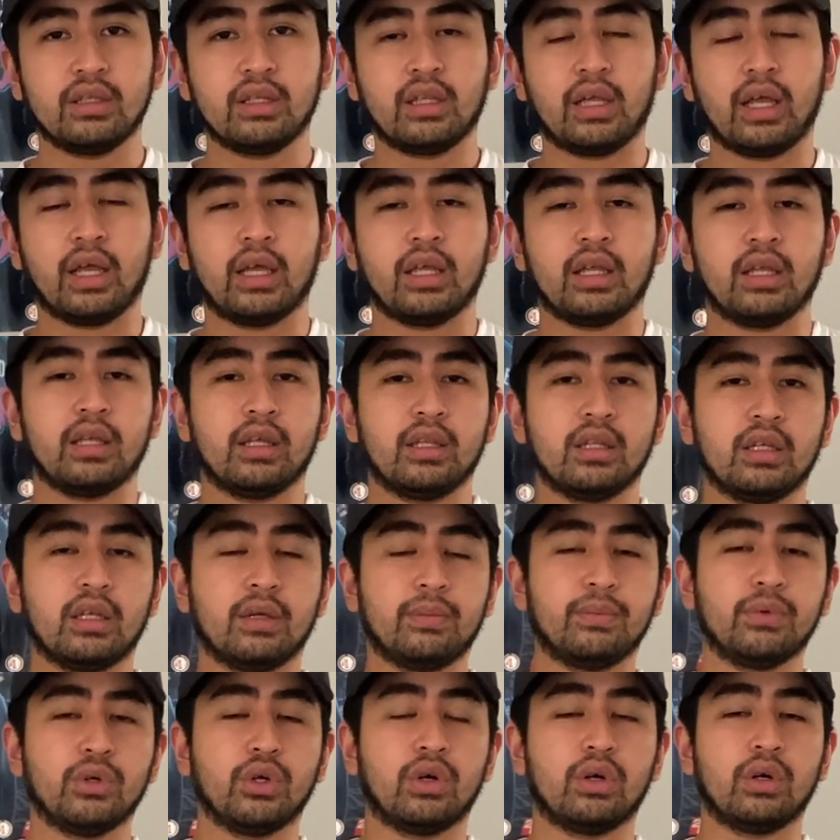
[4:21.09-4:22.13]
And
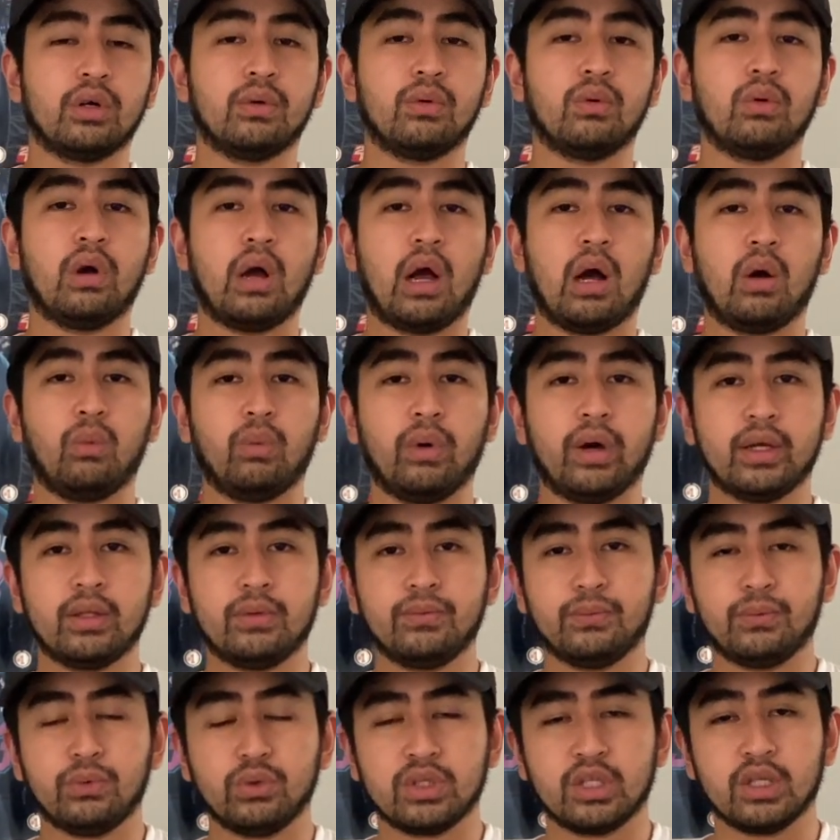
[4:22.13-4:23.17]
if you're a
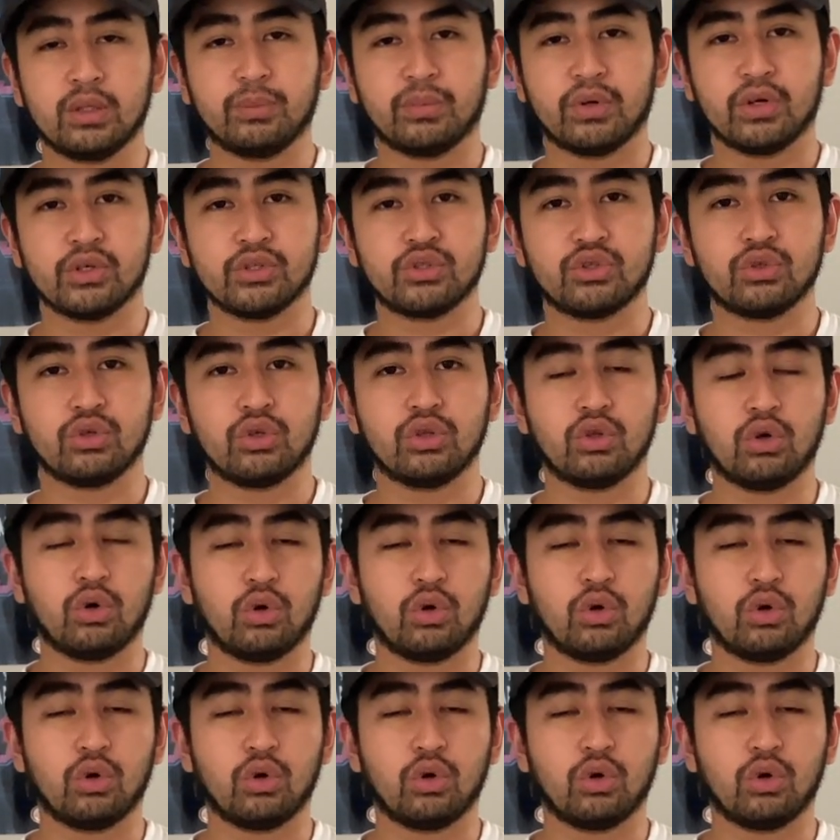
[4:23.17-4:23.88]
wide-footed person